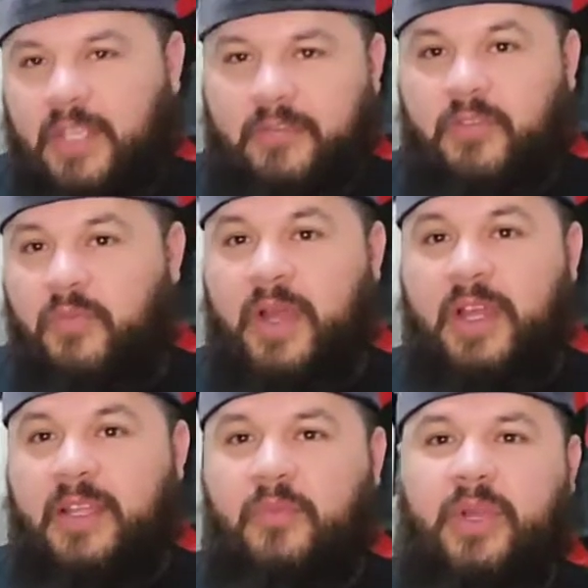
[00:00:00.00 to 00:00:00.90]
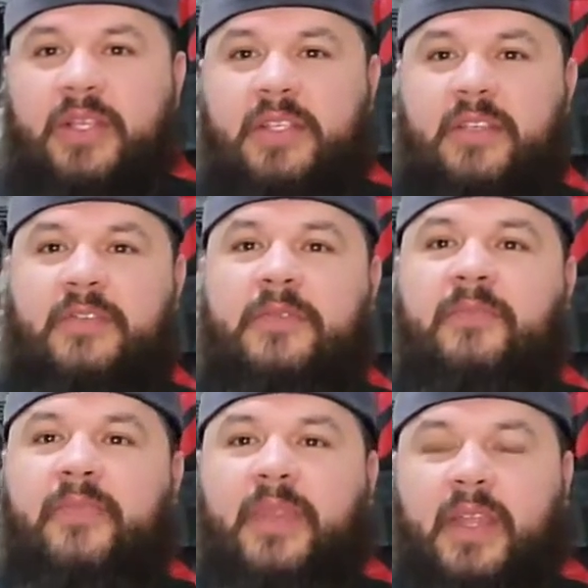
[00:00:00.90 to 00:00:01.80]
you my impressions of
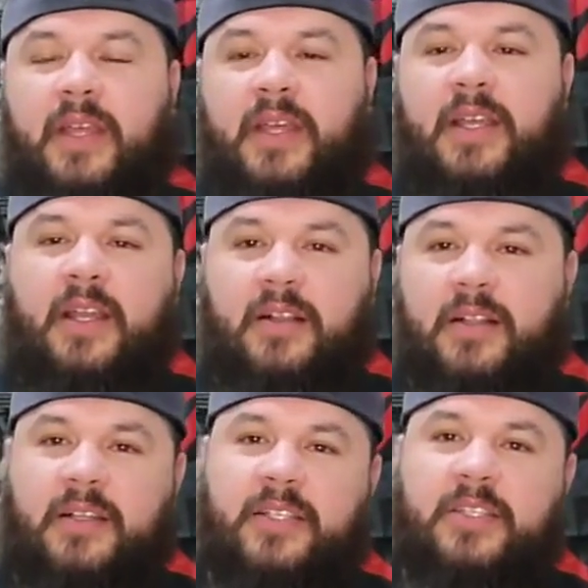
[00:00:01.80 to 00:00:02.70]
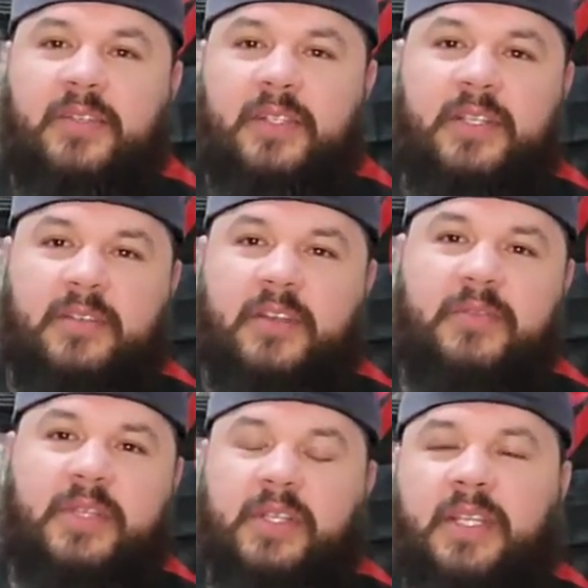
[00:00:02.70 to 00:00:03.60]
them, and I'll also in the
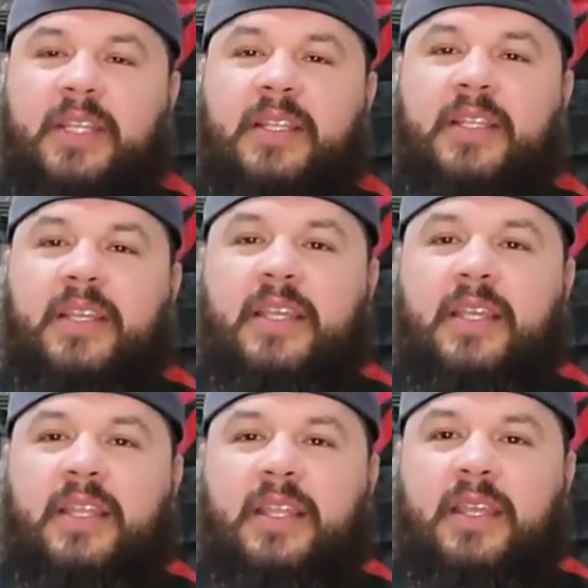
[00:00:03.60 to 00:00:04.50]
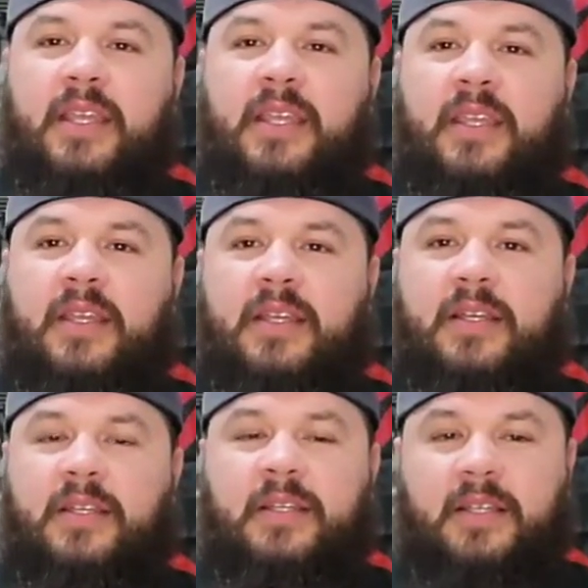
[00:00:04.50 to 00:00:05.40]
description link
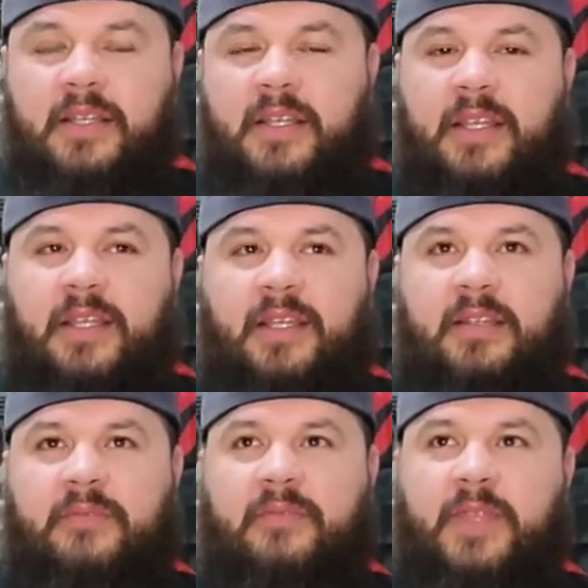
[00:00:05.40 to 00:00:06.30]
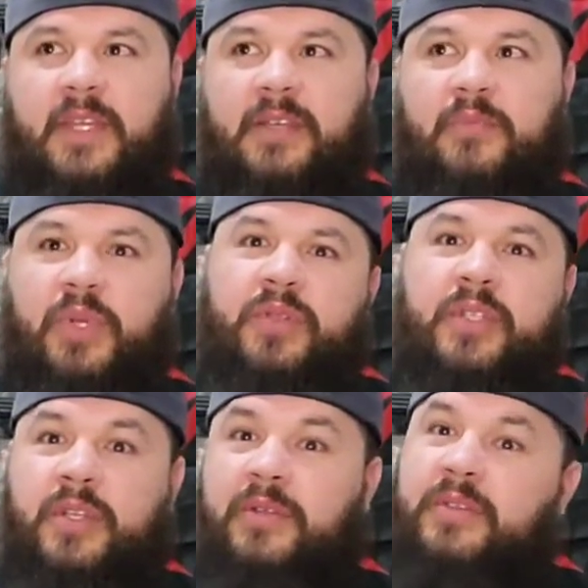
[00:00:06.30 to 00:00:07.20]
the Boots
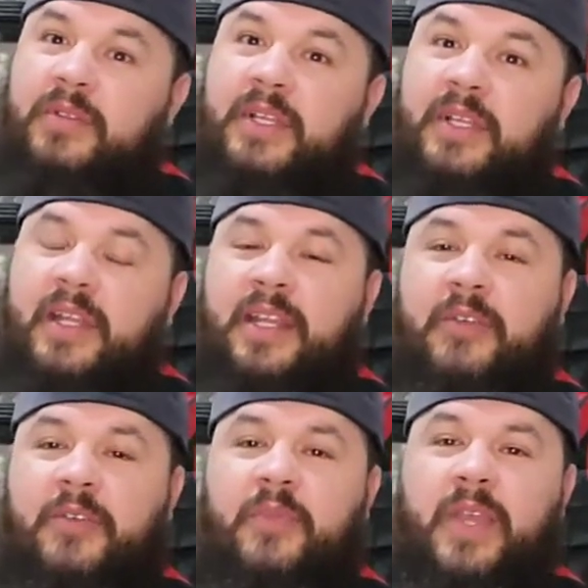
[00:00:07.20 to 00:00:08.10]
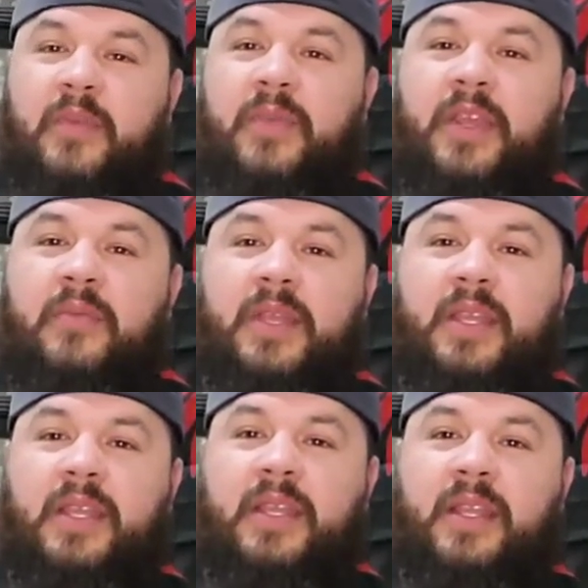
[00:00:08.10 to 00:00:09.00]
and Doots 3 that I did with Man-Made
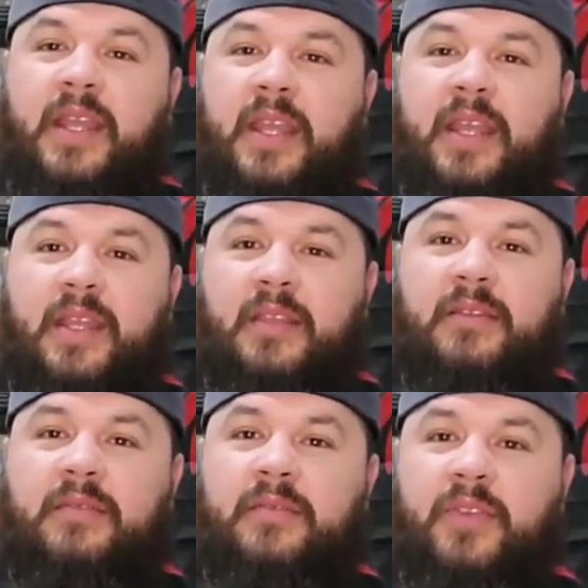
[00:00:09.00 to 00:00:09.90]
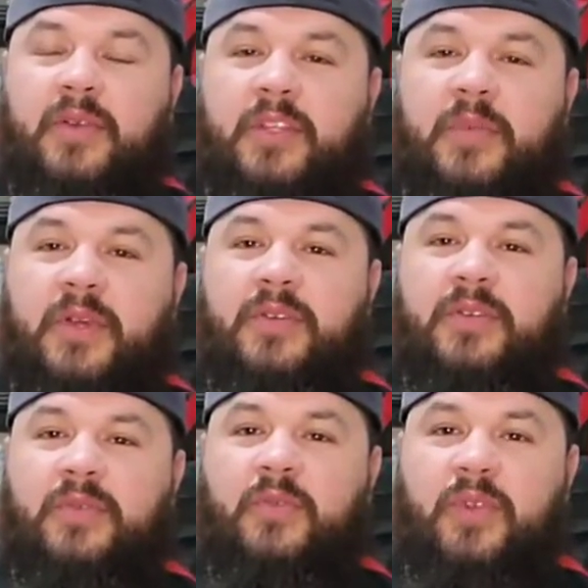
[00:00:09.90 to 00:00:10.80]
Mead and Doing the
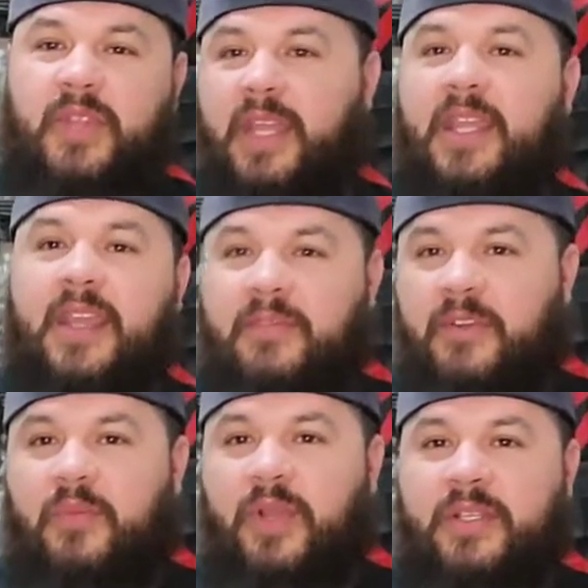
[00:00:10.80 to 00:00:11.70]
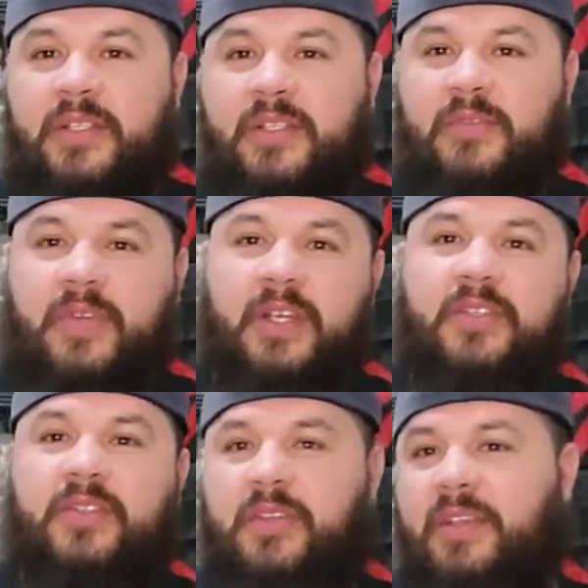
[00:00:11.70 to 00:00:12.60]
Most, where they gave their impressions as well,
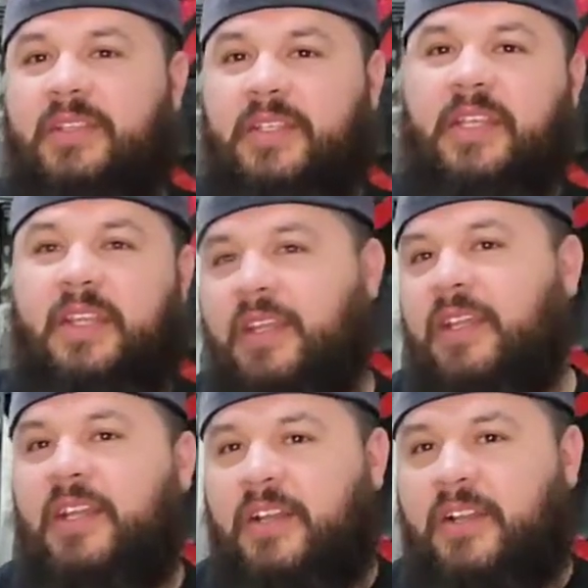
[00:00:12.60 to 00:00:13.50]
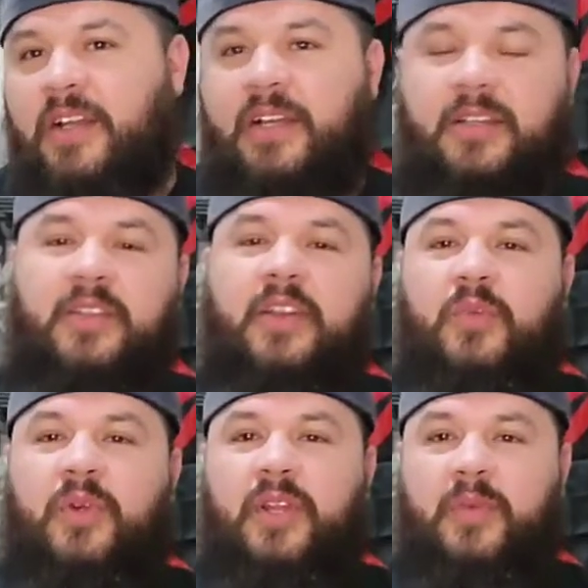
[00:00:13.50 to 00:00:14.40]
so you can see
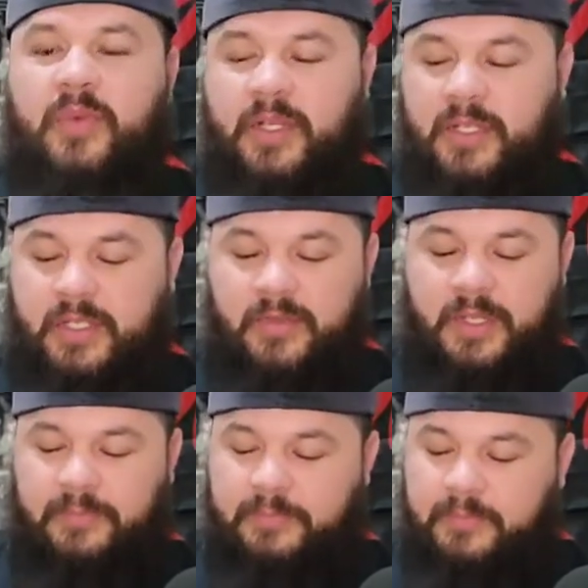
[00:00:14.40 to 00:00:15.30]
third-party impressions as well.